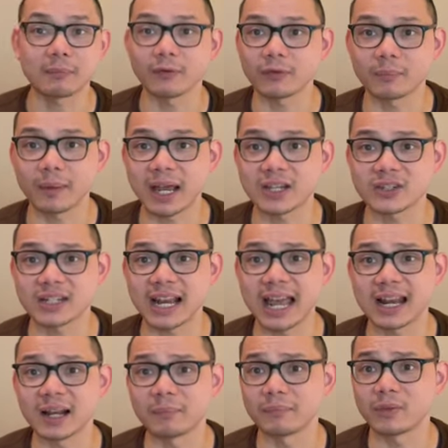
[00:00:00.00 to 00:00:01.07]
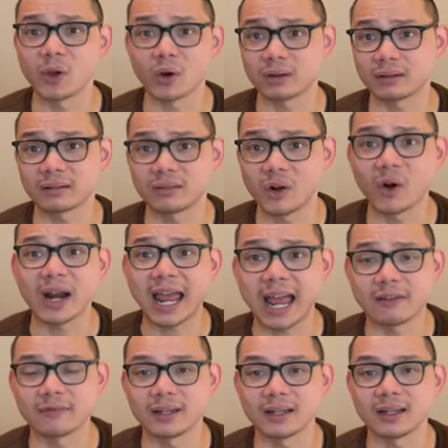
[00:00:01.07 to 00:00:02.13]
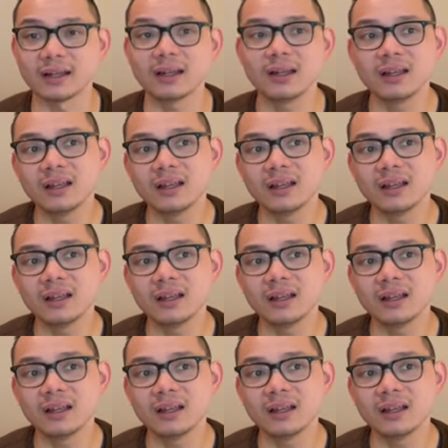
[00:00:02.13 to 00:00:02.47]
of the patient end up not having it.